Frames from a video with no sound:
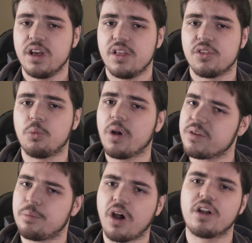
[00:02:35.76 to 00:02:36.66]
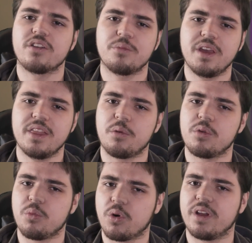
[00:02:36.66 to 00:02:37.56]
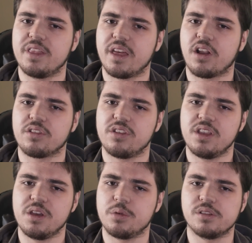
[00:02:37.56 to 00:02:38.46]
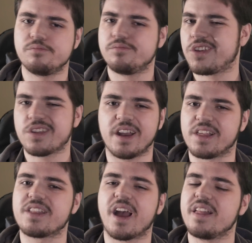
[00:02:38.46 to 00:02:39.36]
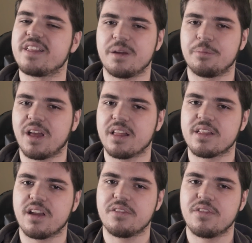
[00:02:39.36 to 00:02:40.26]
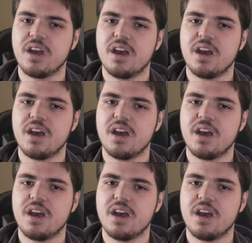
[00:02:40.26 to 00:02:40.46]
There was a part of me that was worried that RTD would just kind of sidestep that stuff,